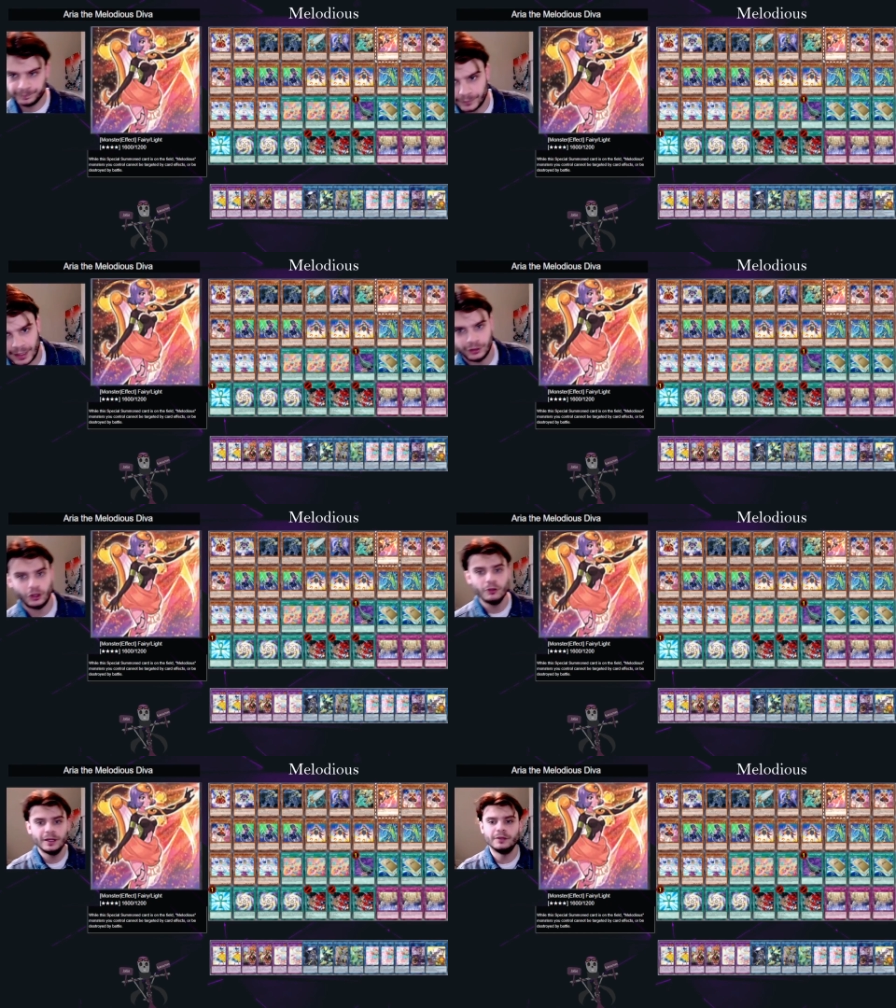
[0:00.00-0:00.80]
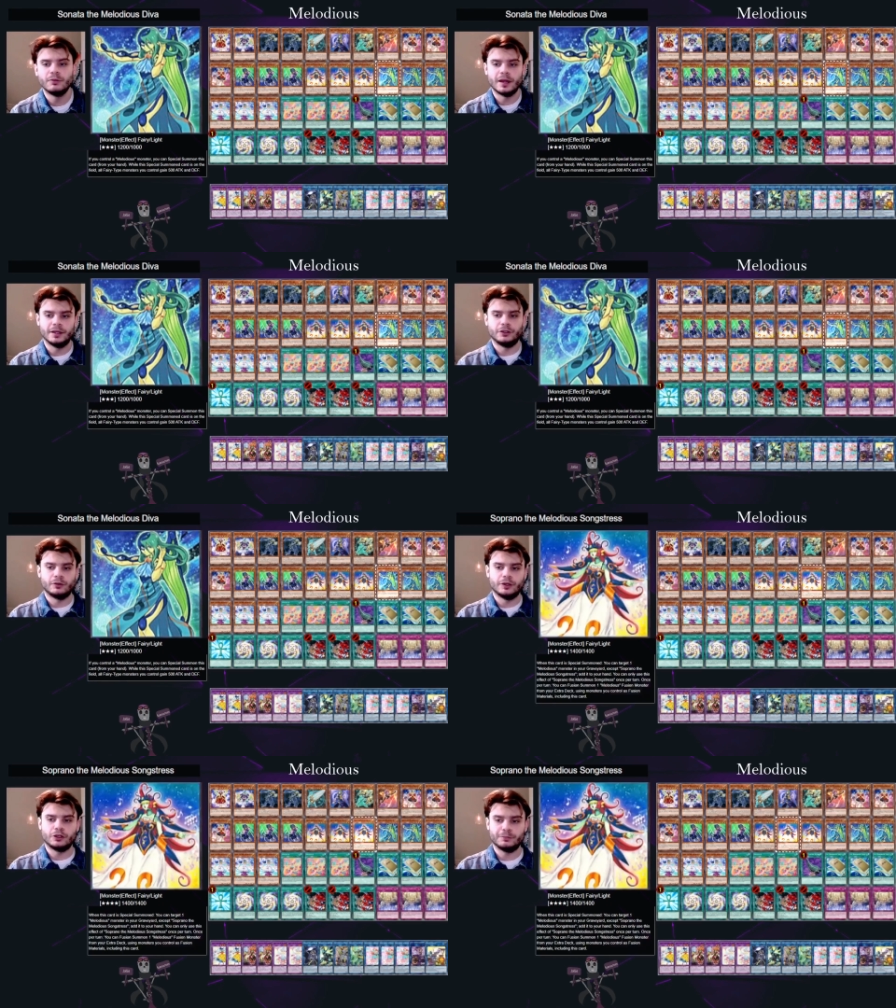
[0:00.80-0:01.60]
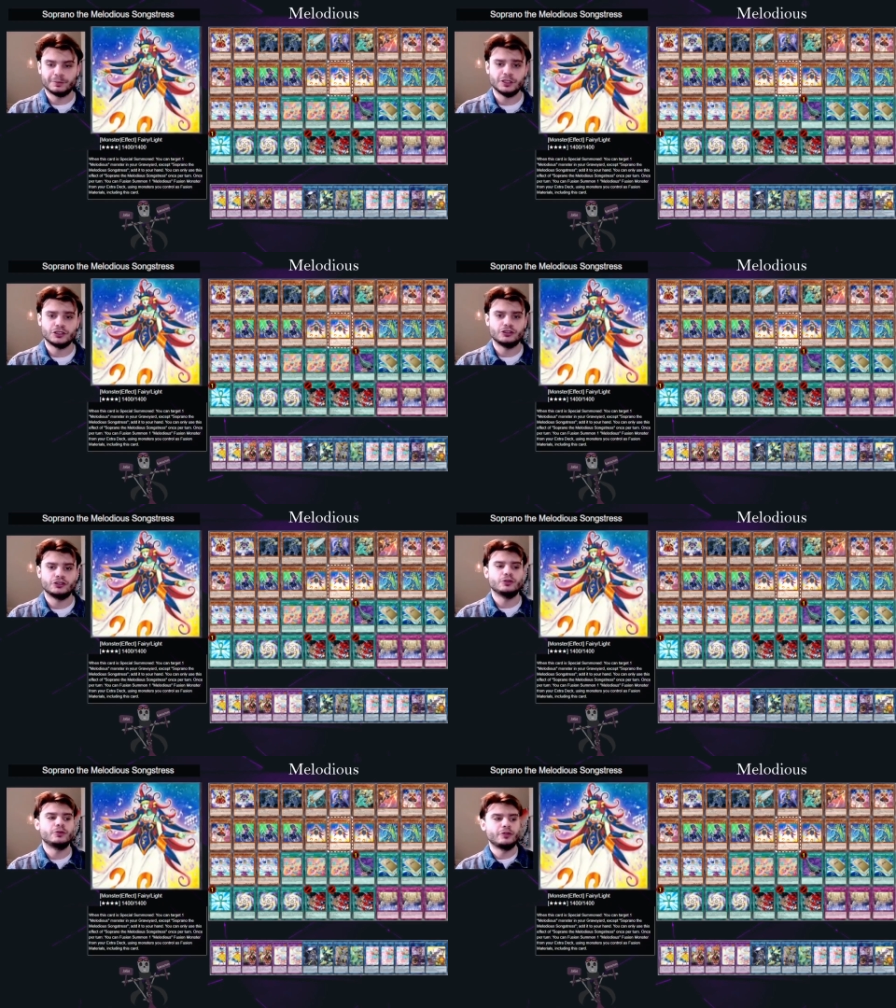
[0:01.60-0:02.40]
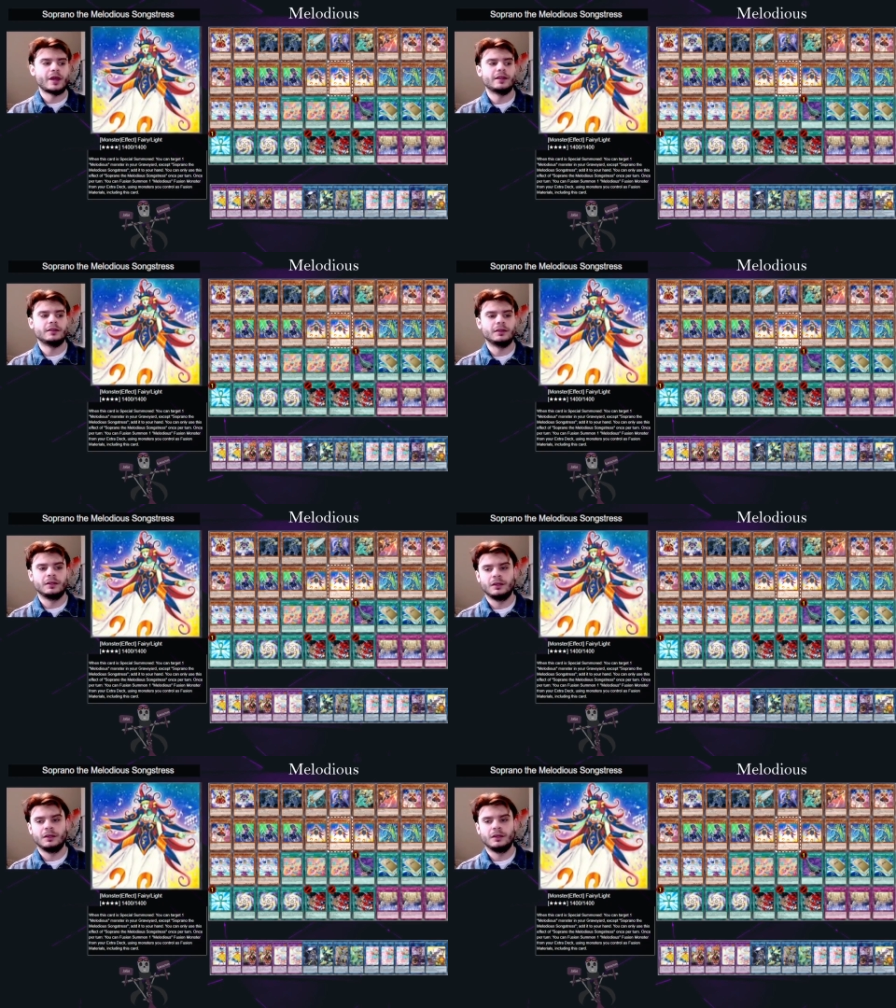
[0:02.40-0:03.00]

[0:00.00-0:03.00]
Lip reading: And only when you're in a good position to then